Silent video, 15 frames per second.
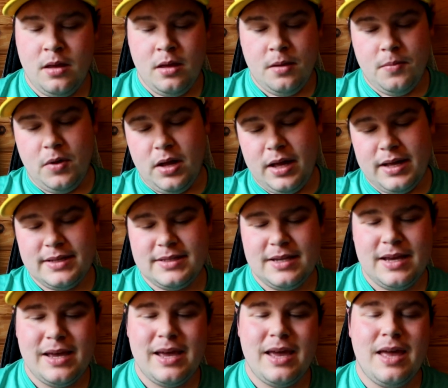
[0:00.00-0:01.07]
But
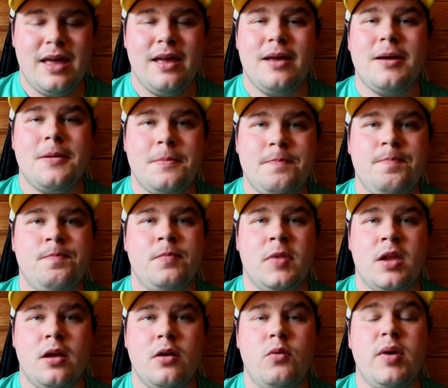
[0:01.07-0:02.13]
hey,
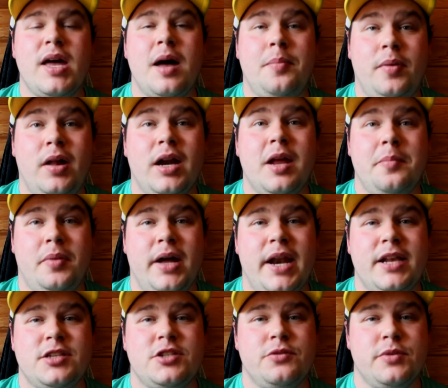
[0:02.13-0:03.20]
we got plenty of
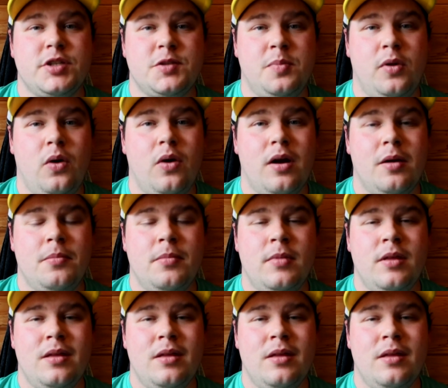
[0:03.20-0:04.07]
planets to explore,